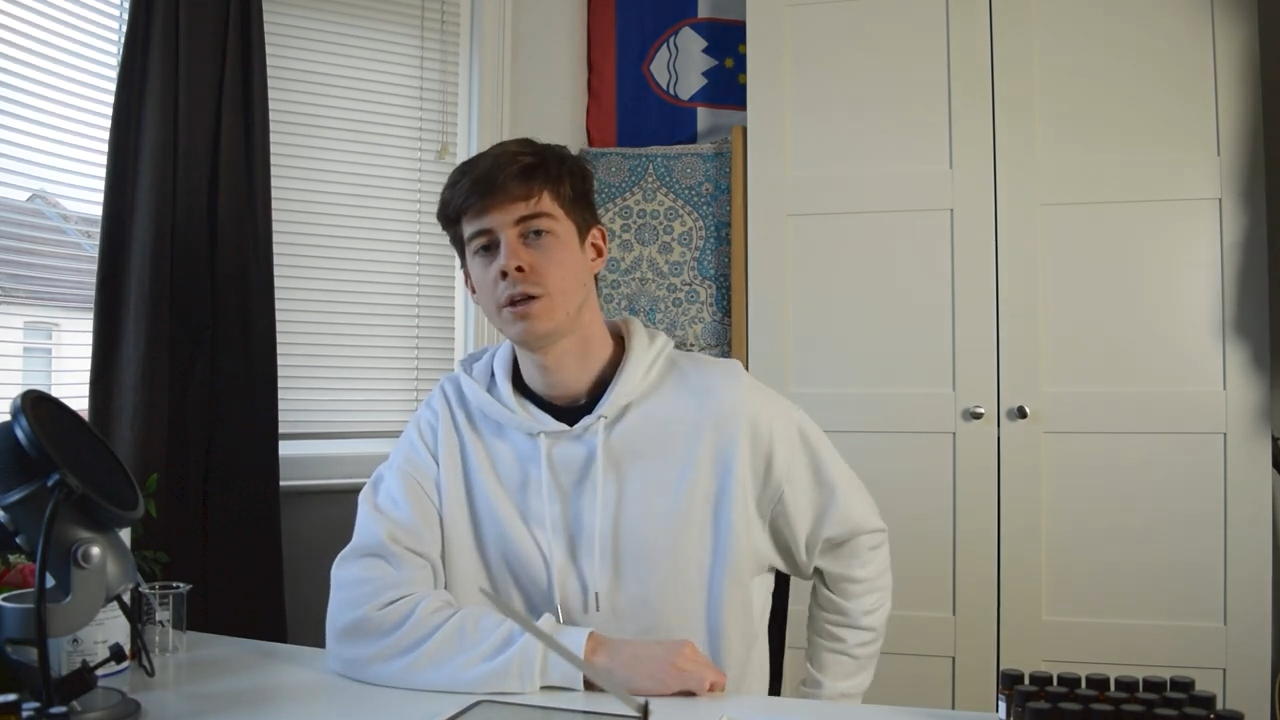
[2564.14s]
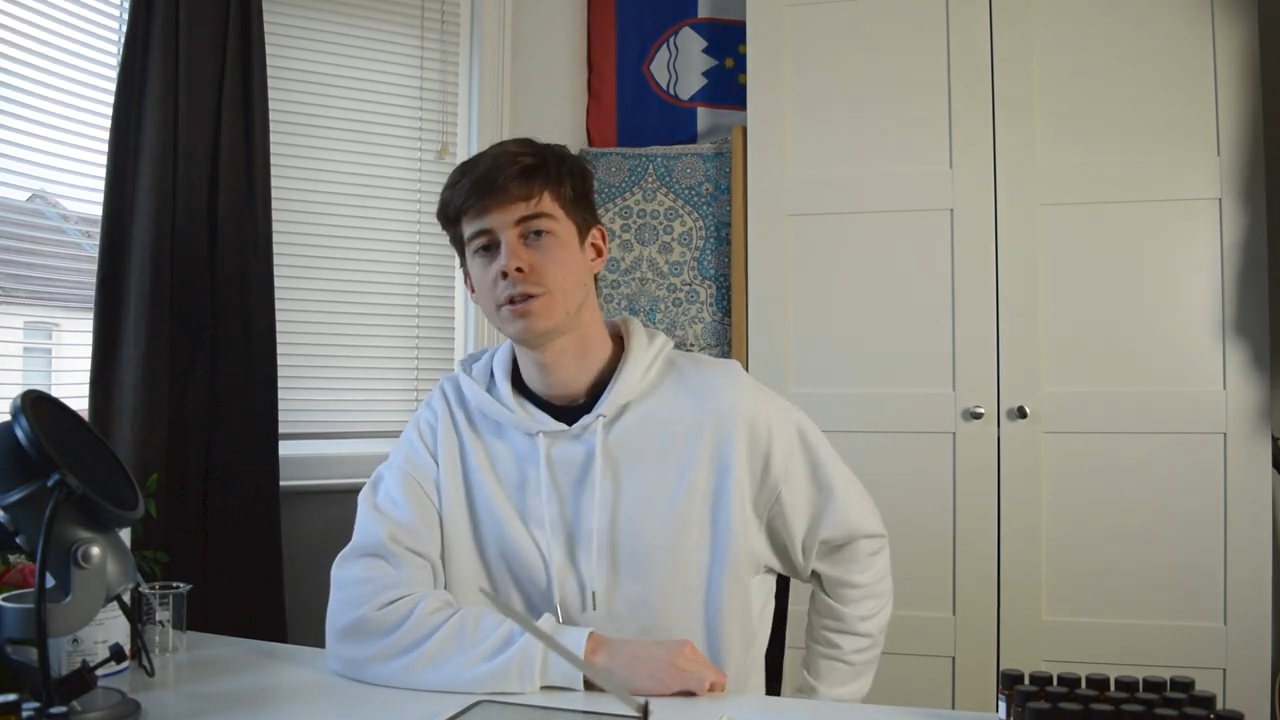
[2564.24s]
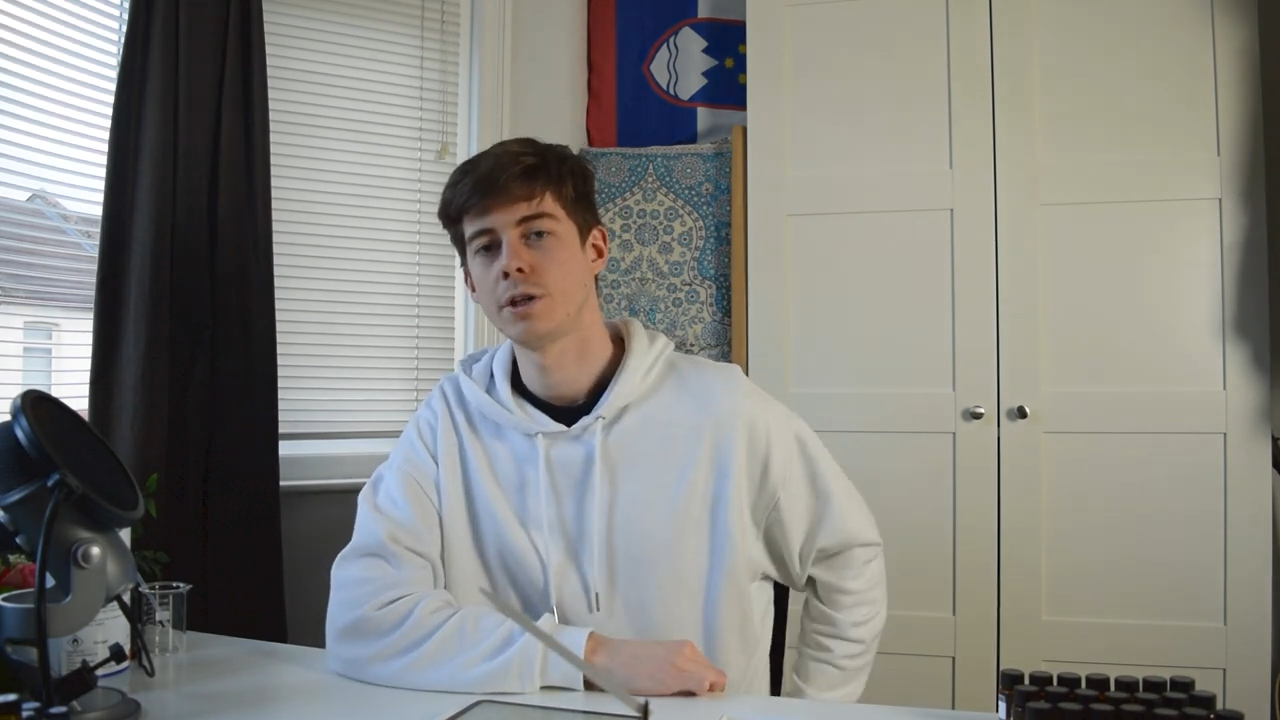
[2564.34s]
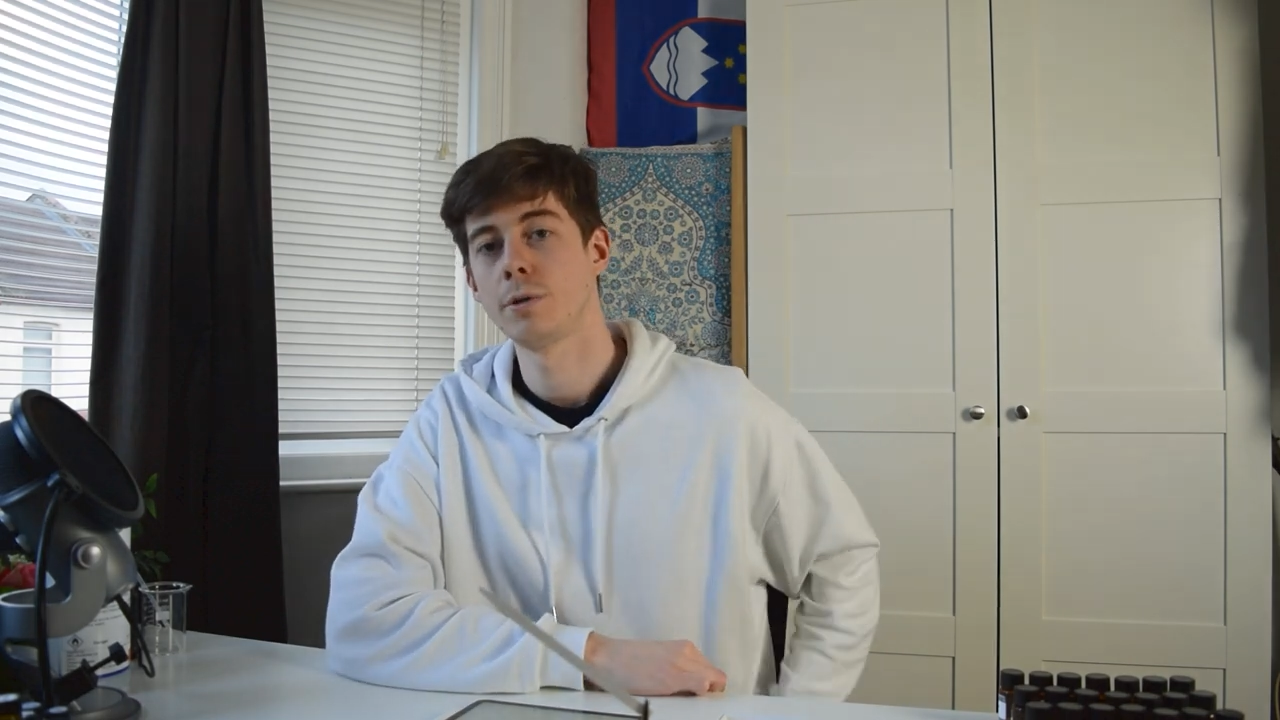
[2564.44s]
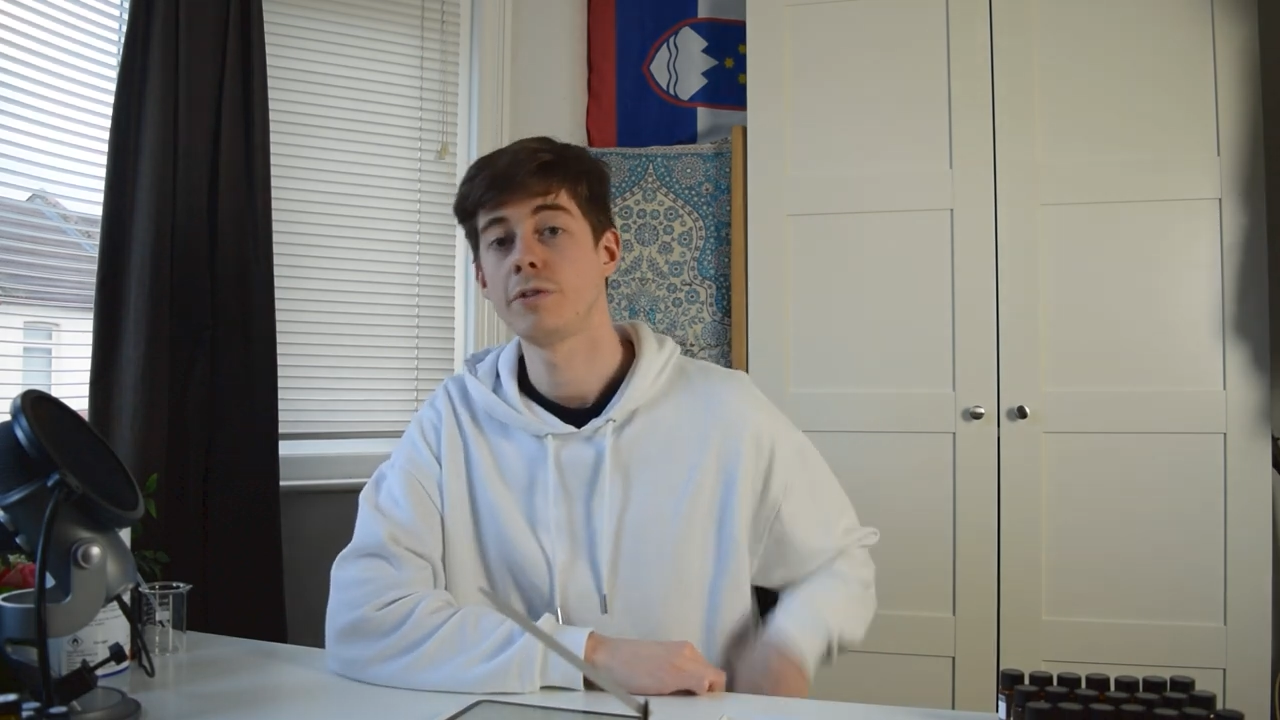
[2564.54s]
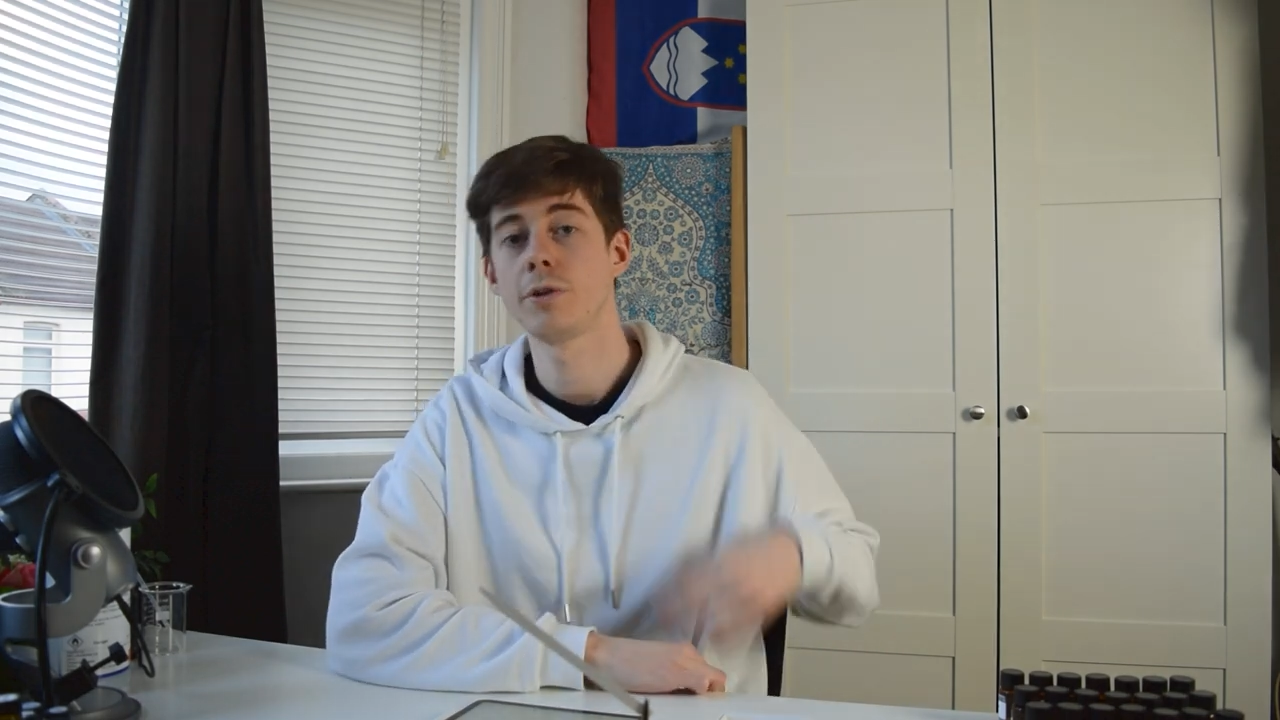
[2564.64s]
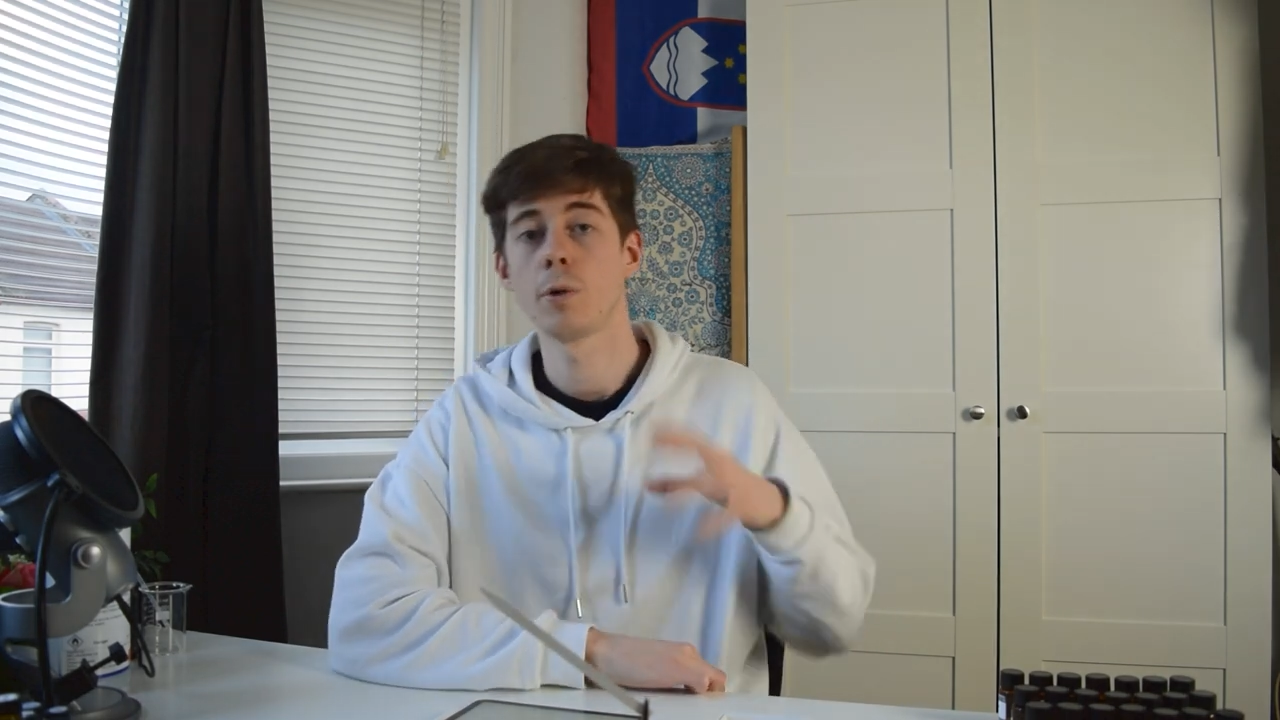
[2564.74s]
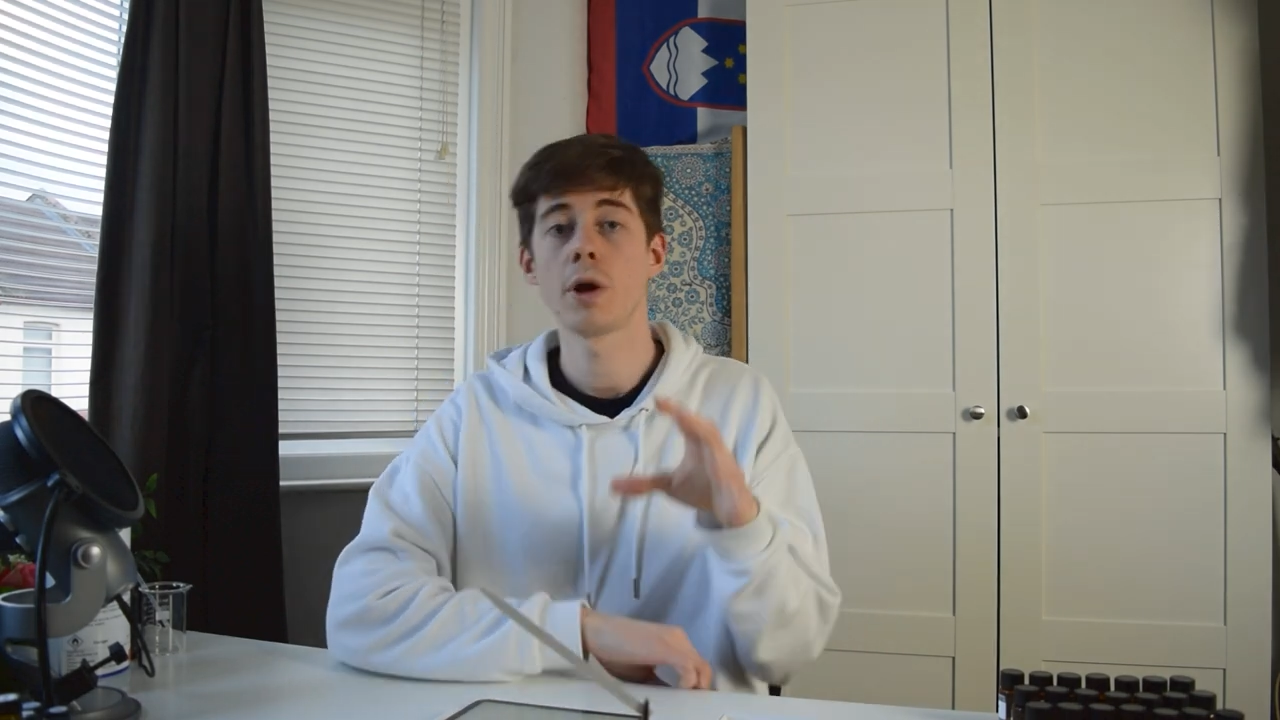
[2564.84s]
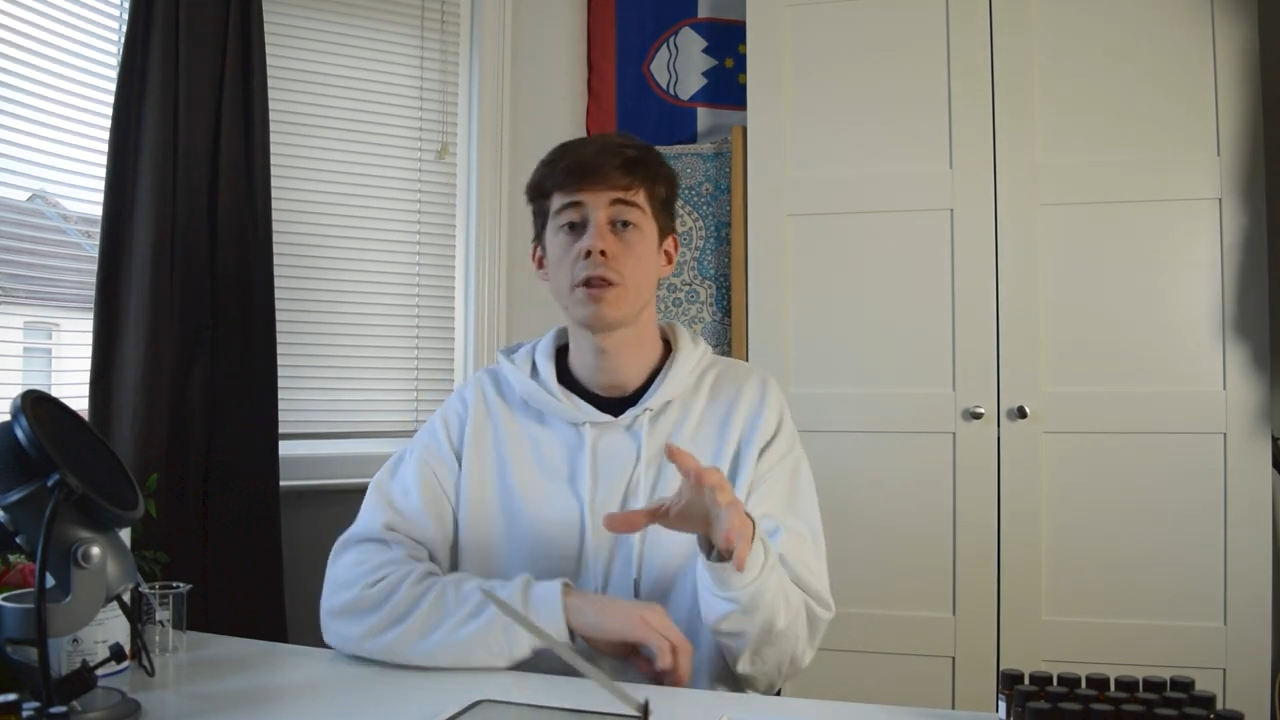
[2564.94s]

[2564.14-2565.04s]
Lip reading: So if you're one